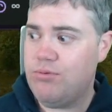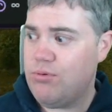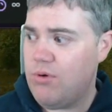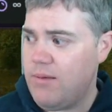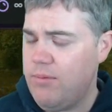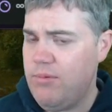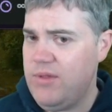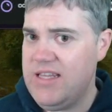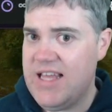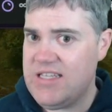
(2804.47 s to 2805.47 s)

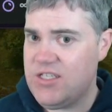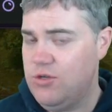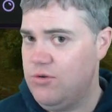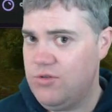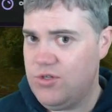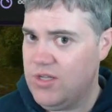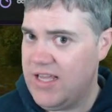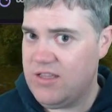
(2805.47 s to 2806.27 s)
probably less due to like